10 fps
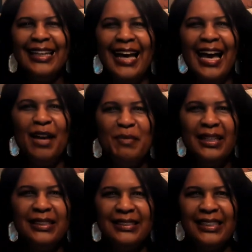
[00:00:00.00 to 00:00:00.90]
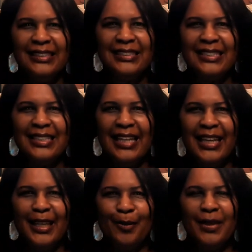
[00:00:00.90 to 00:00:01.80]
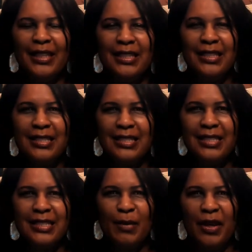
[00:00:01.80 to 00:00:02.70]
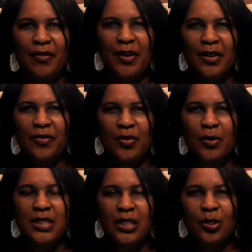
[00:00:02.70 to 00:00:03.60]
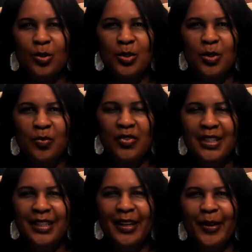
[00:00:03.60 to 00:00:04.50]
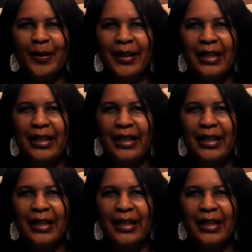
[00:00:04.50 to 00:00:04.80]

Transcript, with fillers: I may change the name. This is my very first YouTube video.